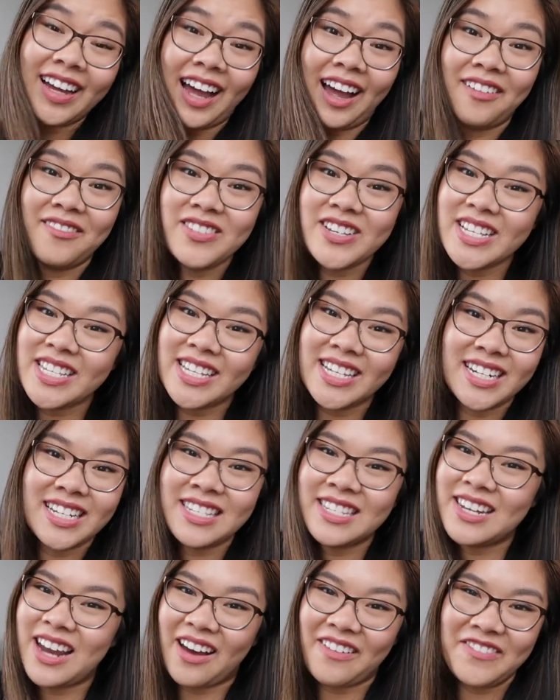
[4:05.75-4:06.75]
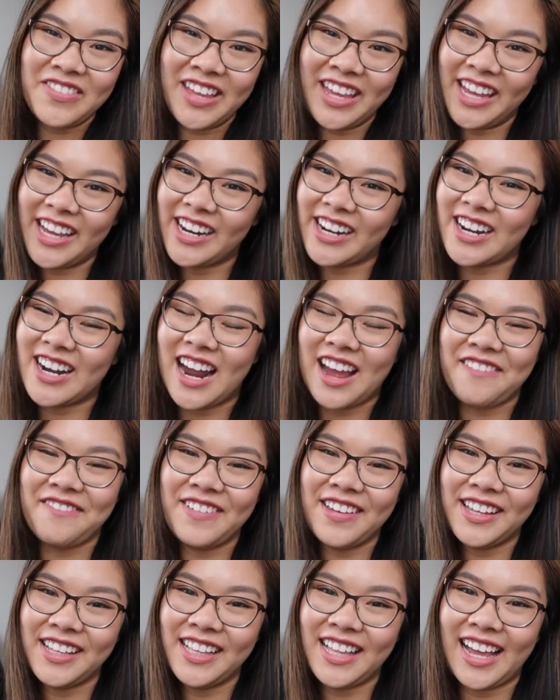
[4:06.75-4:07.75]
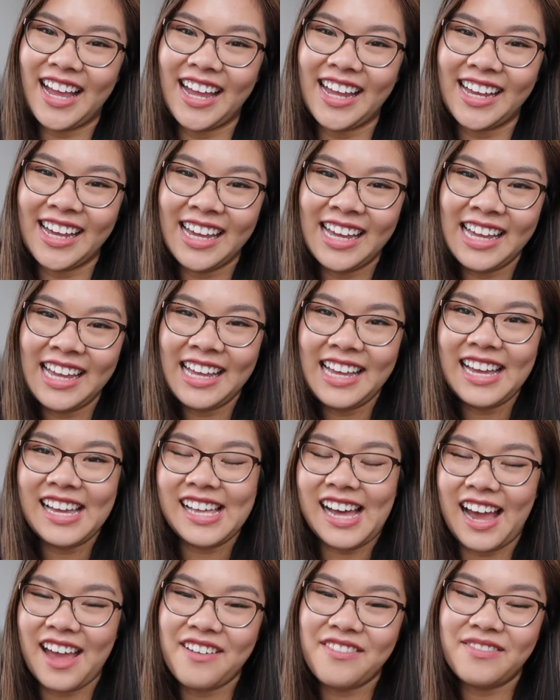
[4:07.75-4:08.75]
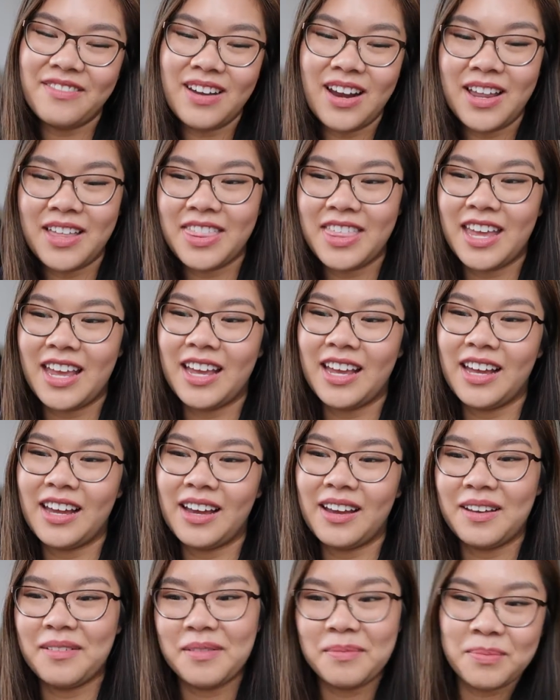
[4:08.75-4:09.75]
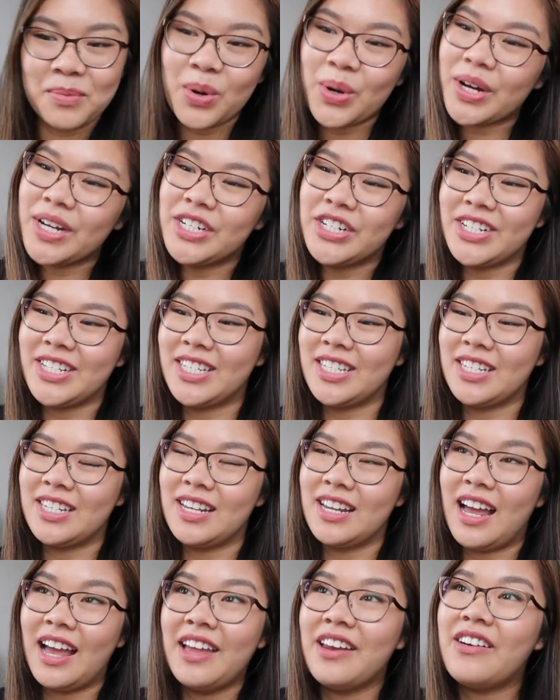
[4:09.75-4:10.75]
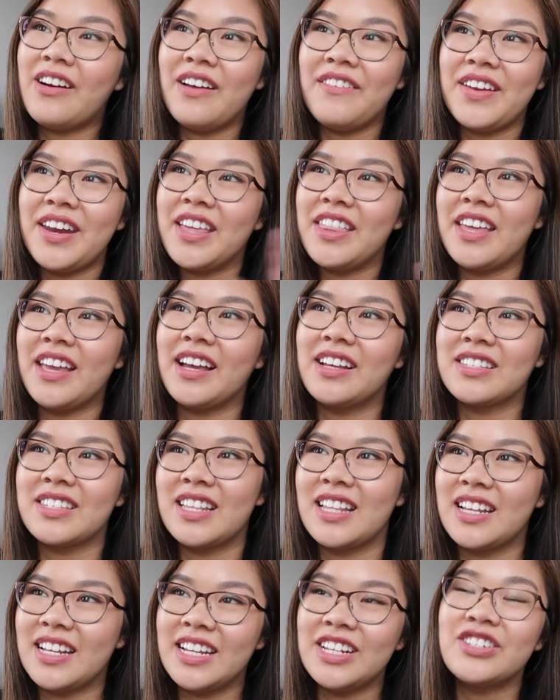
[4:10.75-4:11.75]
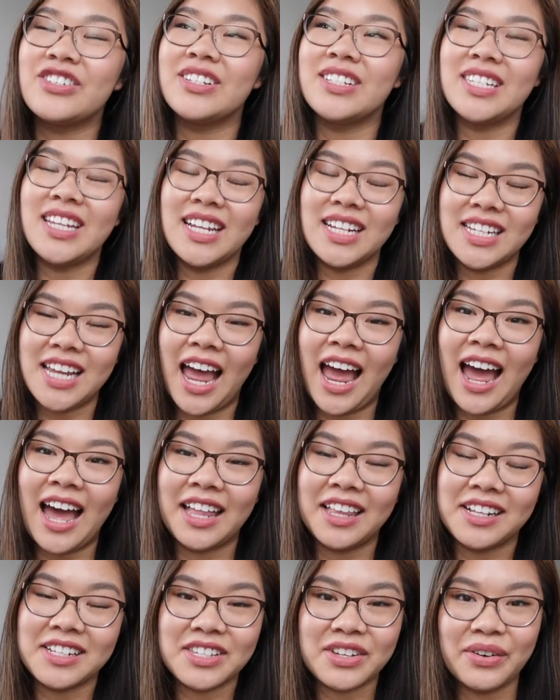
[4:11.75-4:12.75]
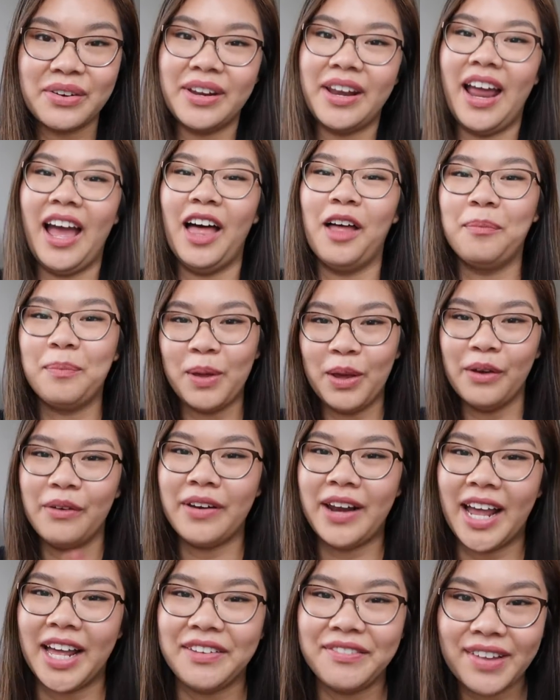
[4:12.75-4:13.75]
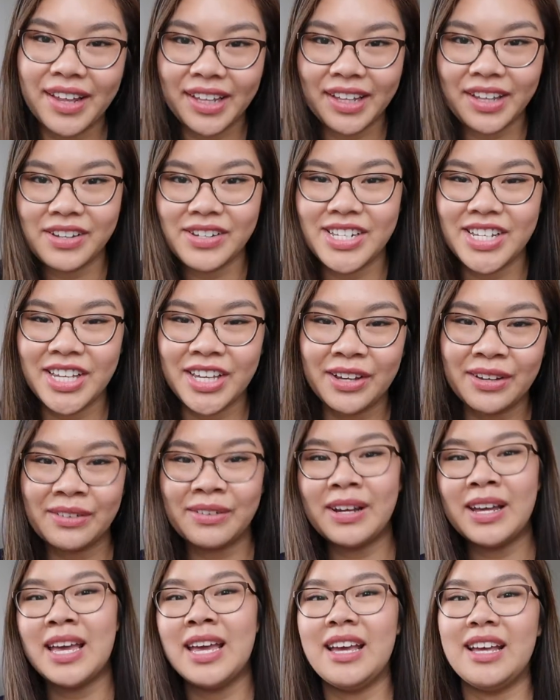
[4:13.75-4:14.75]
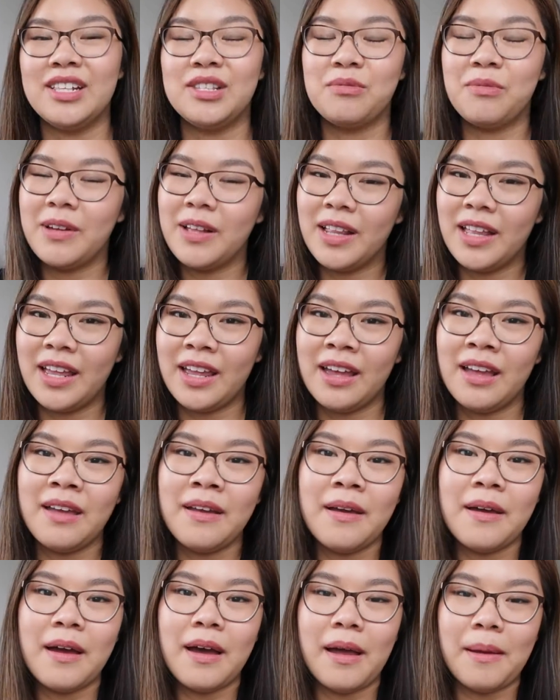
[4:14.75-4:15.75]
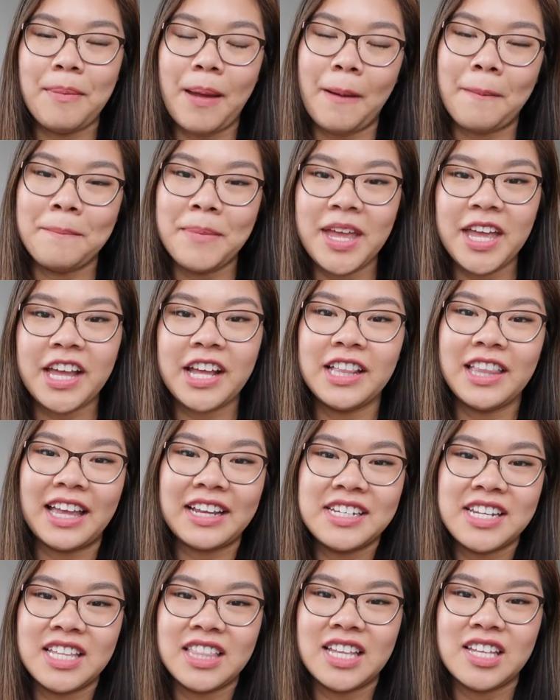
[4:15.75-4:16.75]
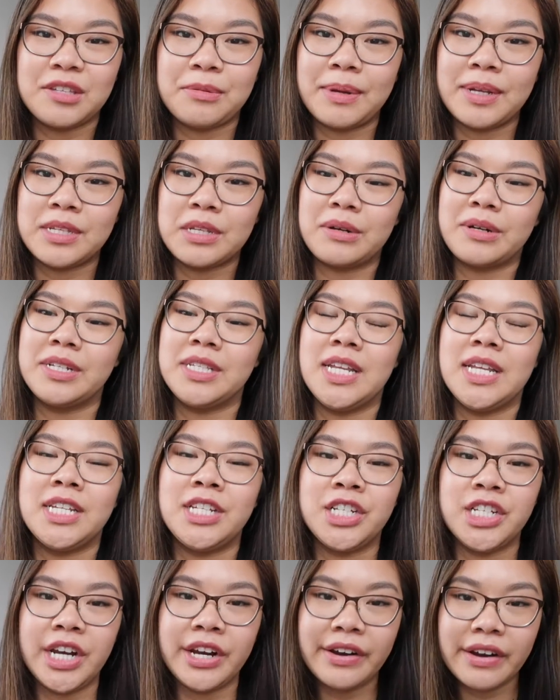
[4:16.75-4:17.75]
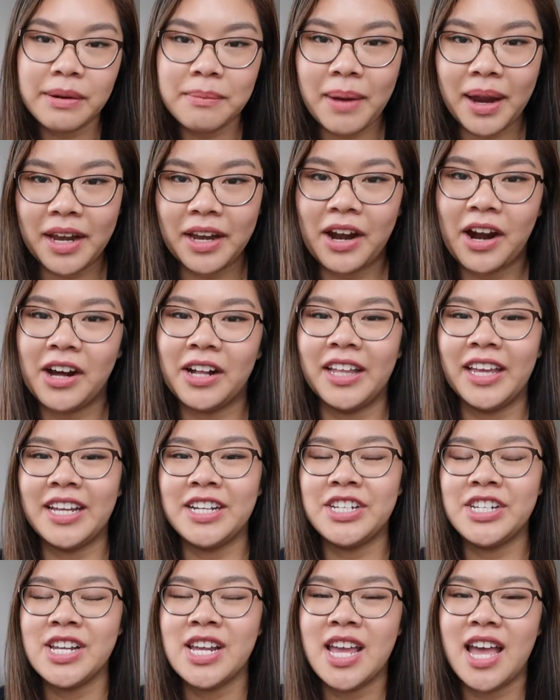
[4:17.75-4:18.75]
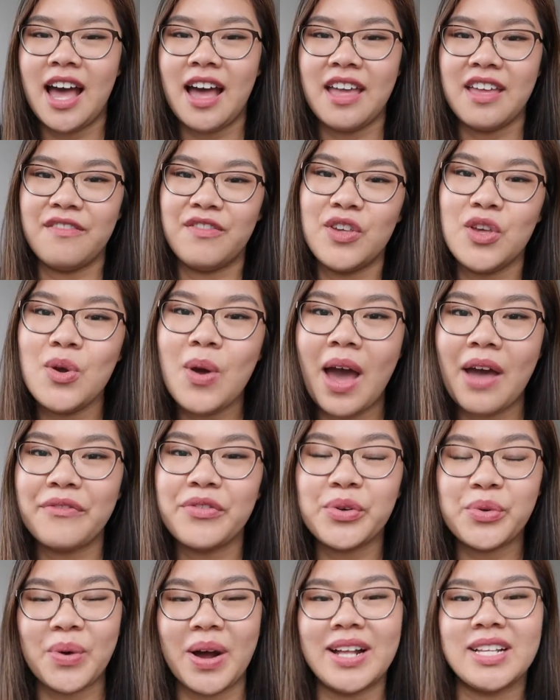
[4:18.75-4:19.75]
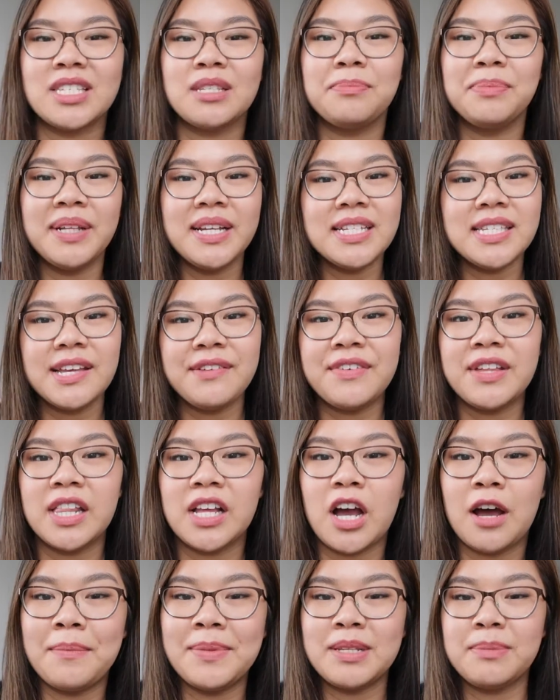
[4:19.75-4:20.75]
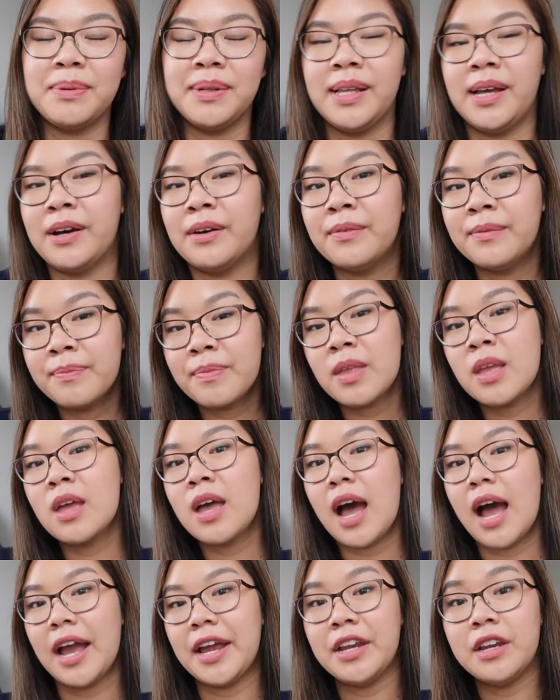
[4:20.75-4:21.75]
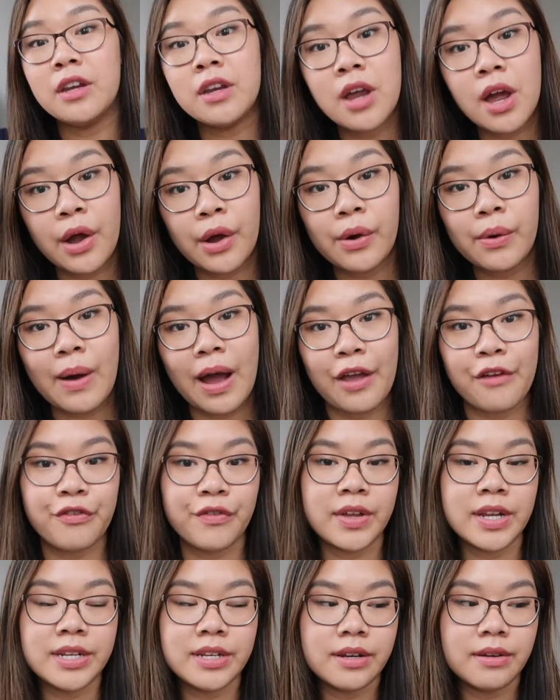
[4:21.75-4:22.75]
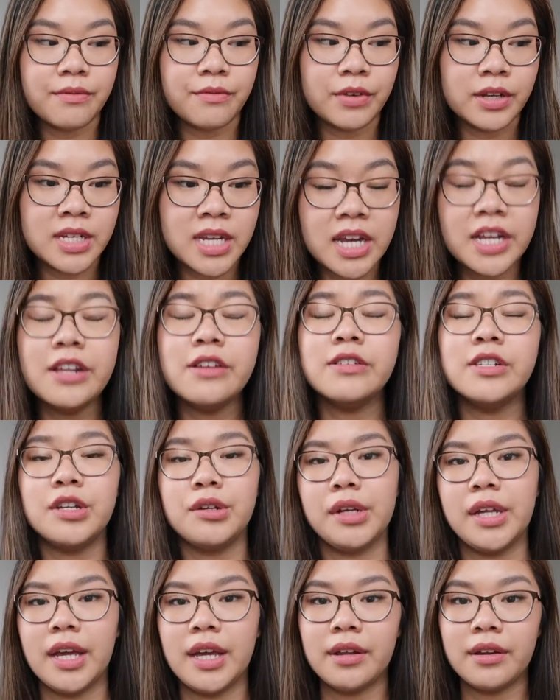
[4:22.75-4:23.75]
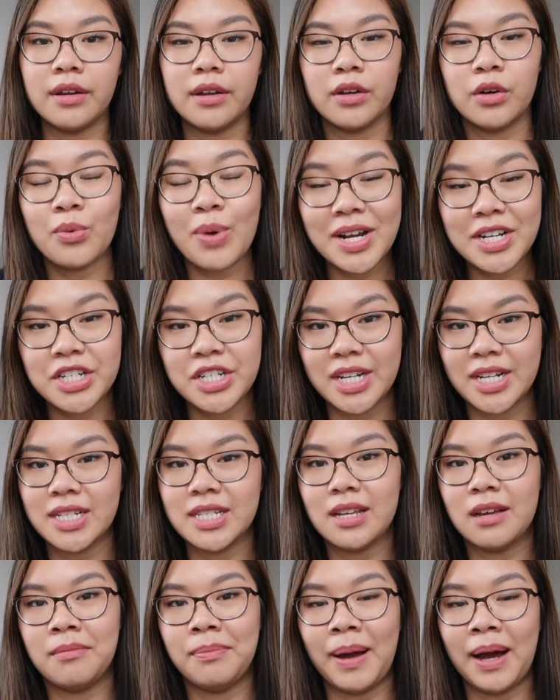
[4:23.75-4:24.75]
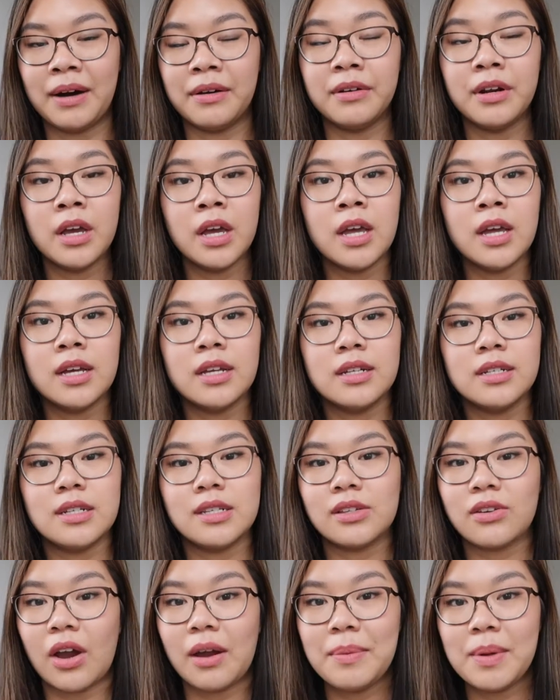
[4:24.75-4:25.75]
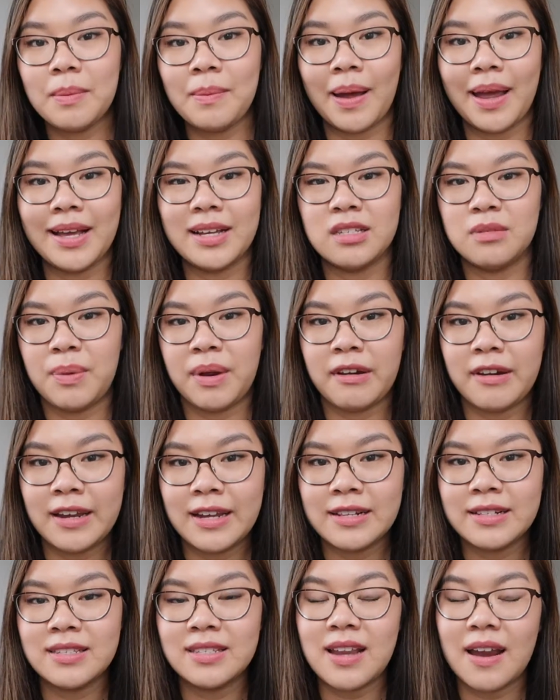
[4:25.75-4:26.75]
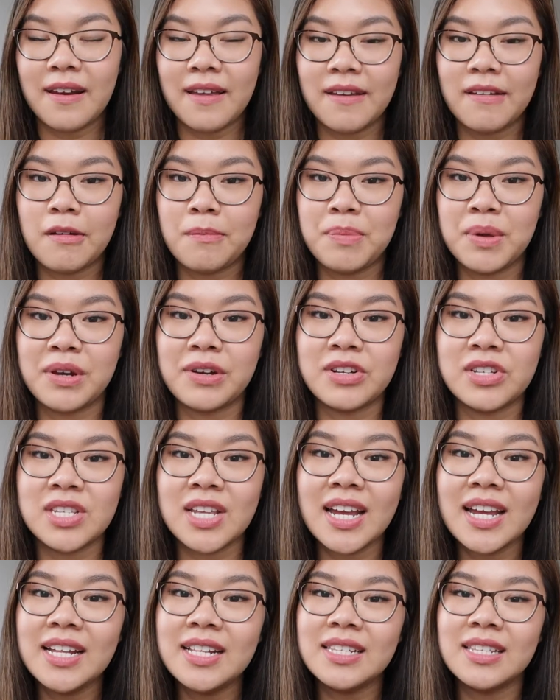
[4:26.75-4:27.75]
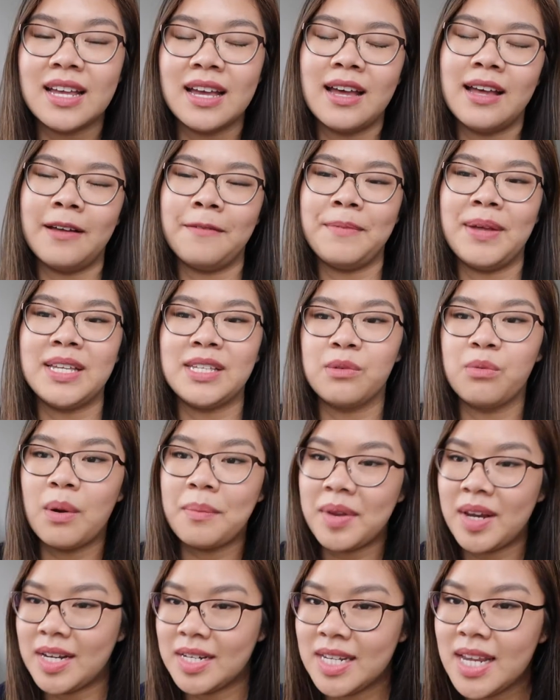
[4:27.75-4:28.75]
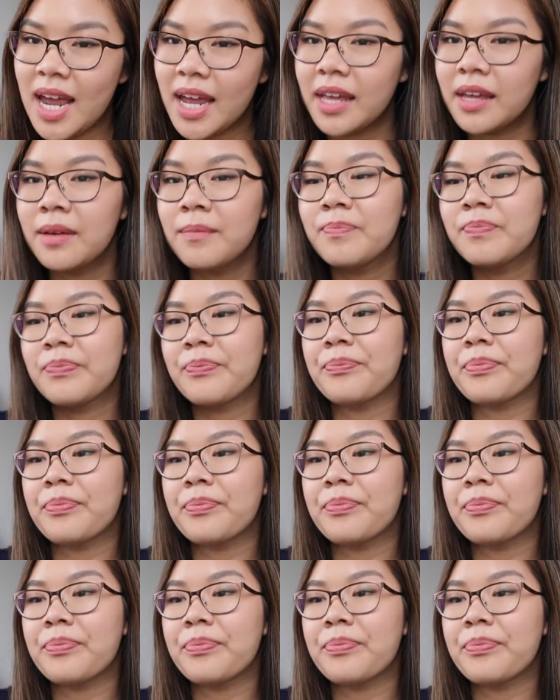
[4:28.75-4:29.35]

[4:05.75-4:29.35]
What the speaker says: I'm just gonna stop here. I feel like I have nothing more I don't have anything else interesting to add that's going to help you and add value to you. It's really about me collecting these resources, sharing my knowledge. If you have requests, please leave it in the comments below. I know I've continued to get questions about describing my experience studying computer science as a woman in tech.